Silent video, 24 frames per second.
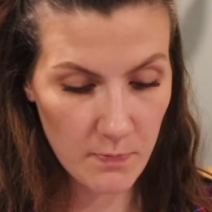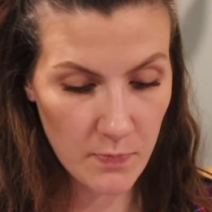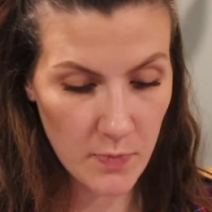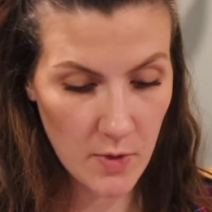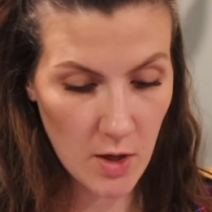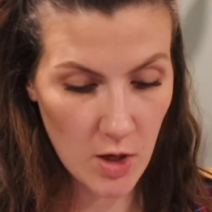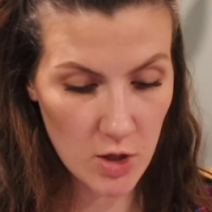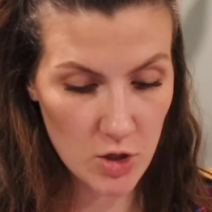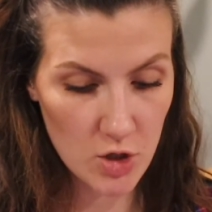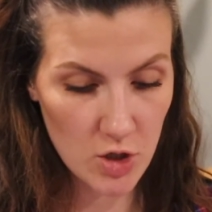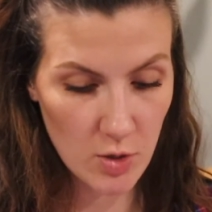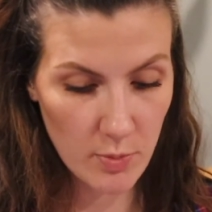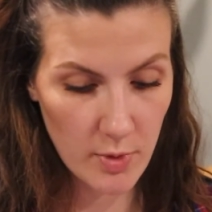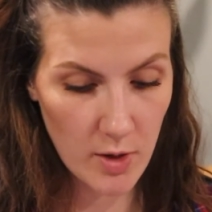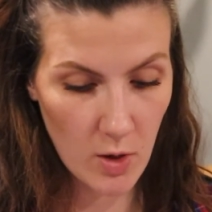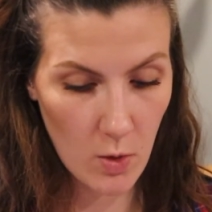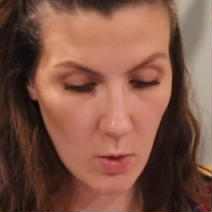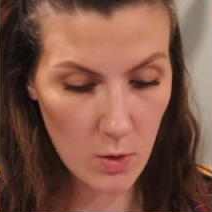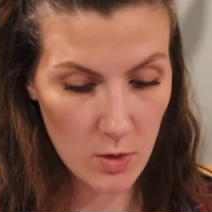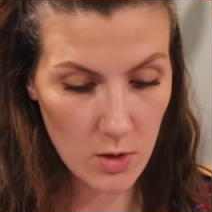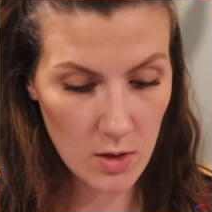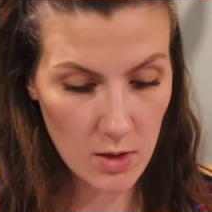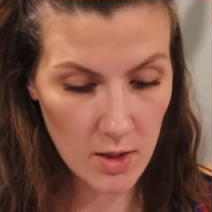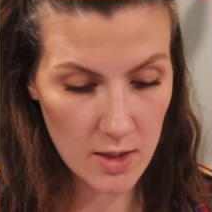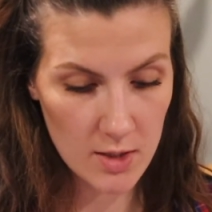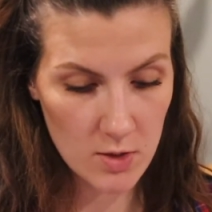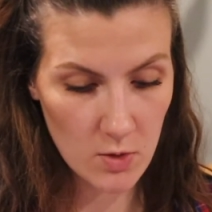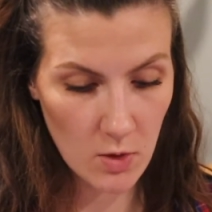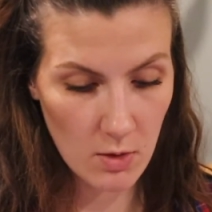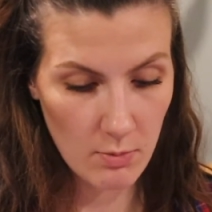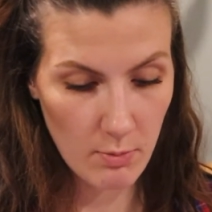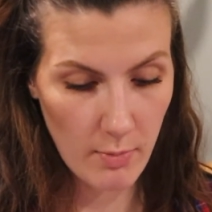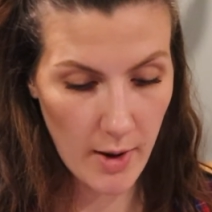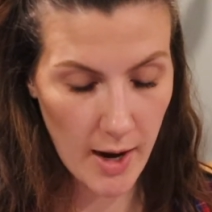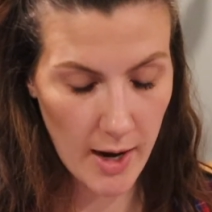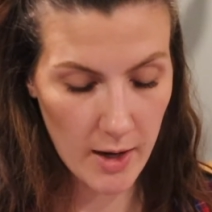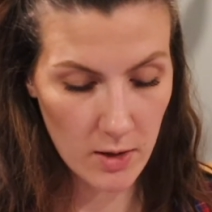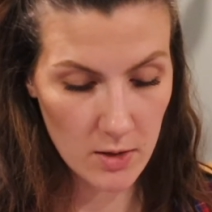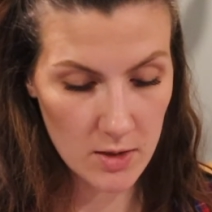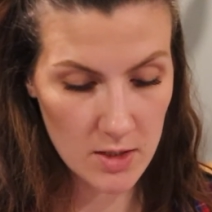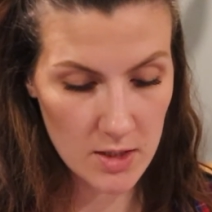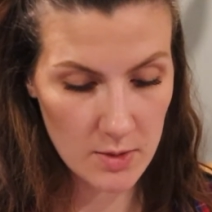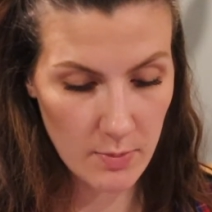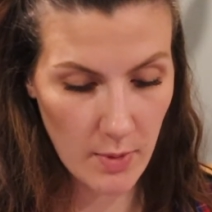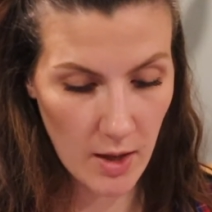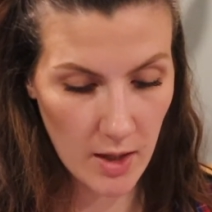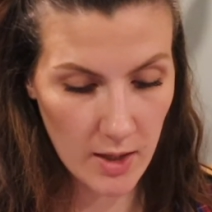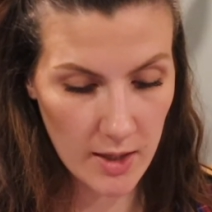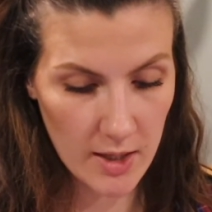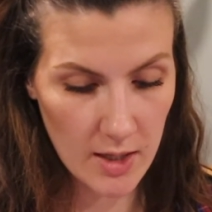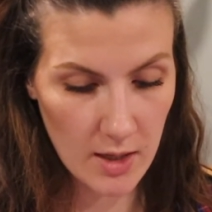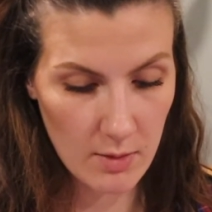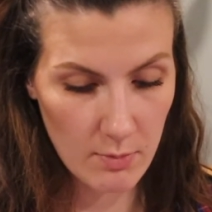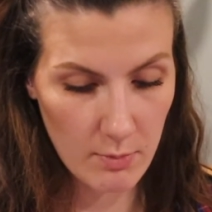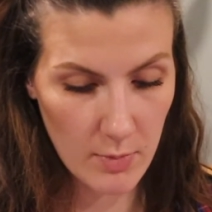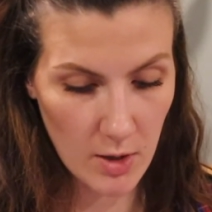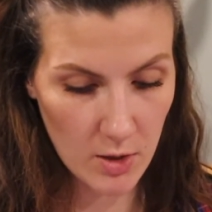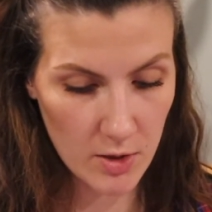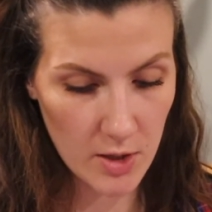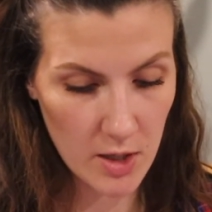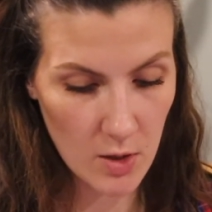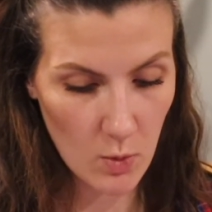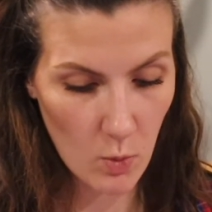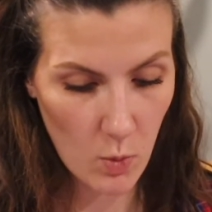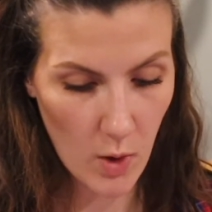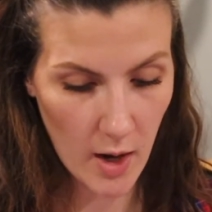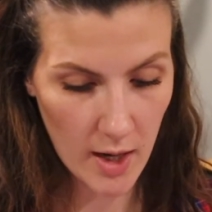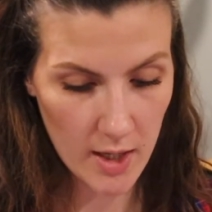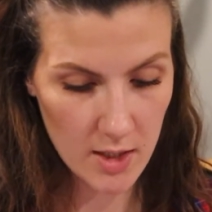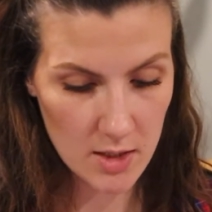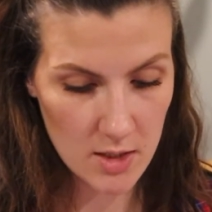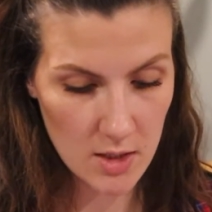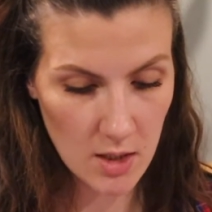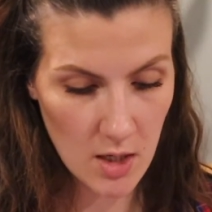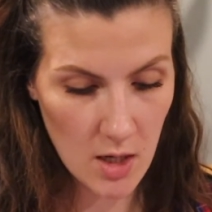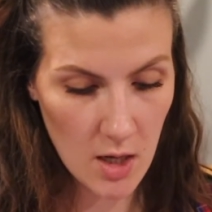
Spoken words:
It should be odorless or mild smelling and milky white.